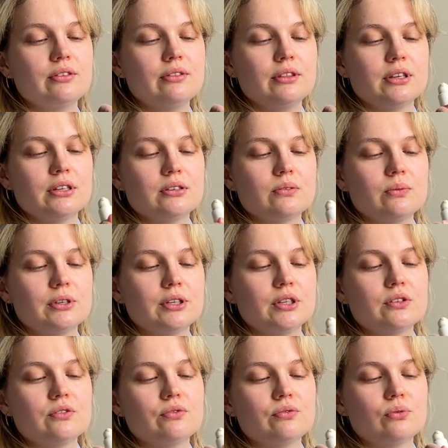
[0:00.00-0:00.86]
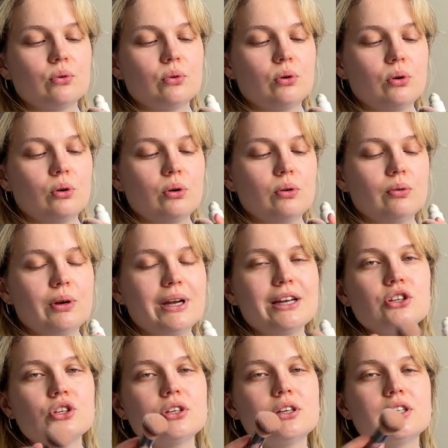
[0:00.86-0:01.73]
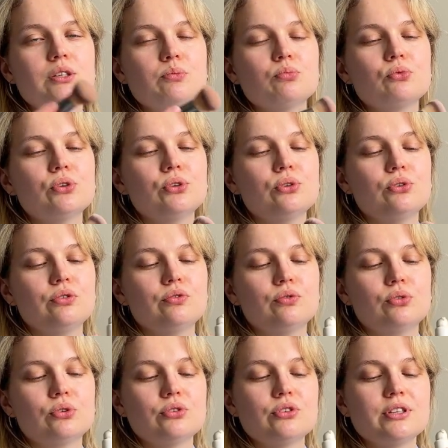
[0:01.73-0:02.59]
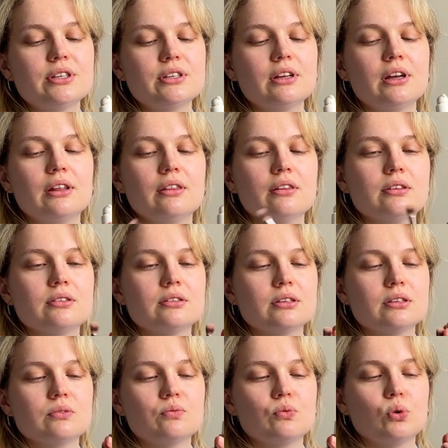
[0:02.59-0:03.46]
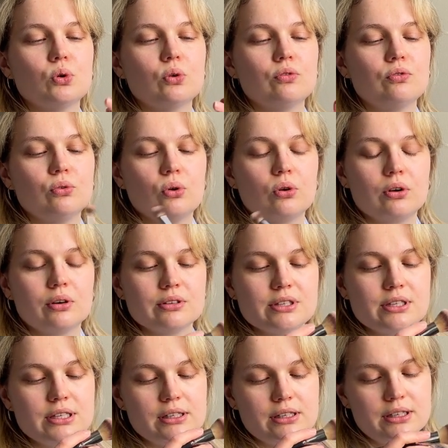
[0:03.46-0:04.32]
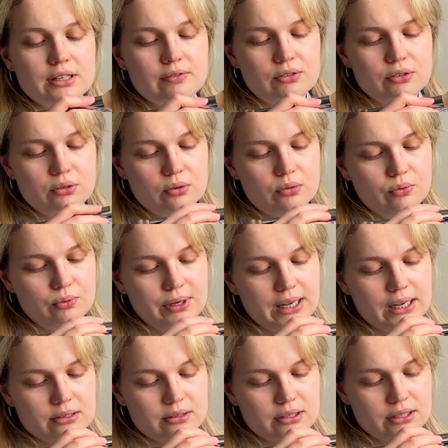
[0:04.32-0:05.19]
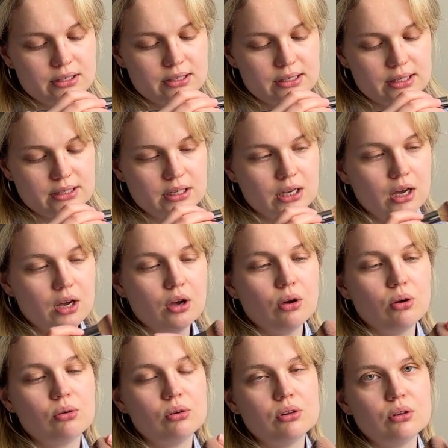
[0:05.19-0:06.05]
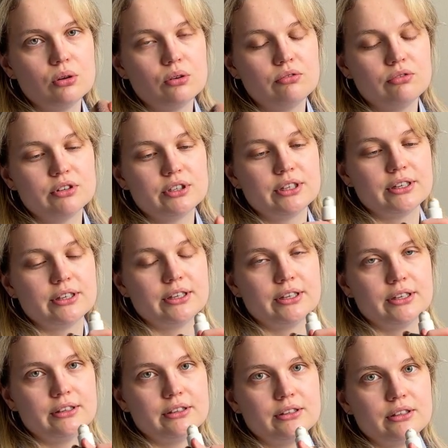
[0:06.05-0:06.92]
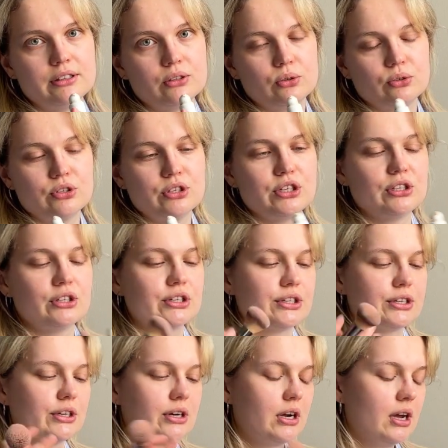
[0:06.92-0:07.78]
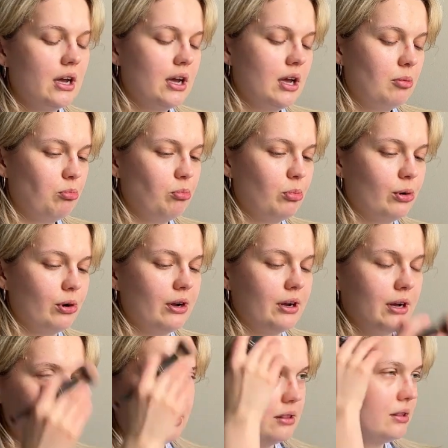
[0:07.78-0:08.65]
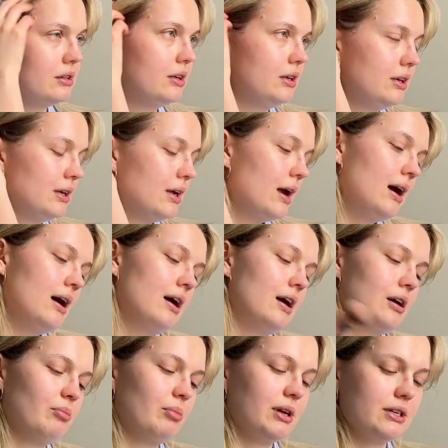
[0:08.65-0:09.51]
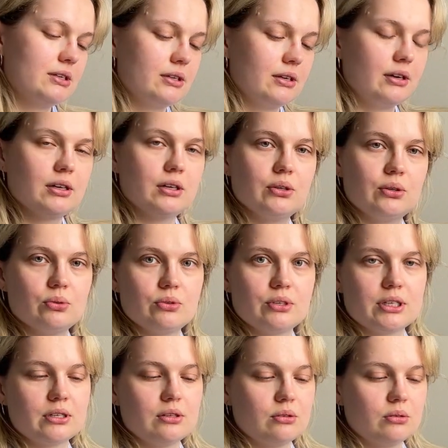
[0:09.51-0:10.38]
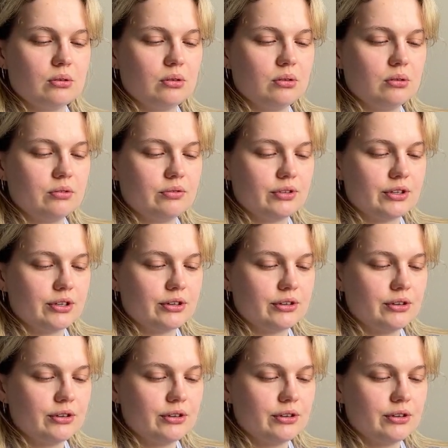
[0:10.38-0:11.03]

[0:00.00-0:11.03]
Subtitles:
This one is for, actually it's more universal, and this is more for concealer, even though yes, it says all over and concealer, but yeah, I basically use it all over.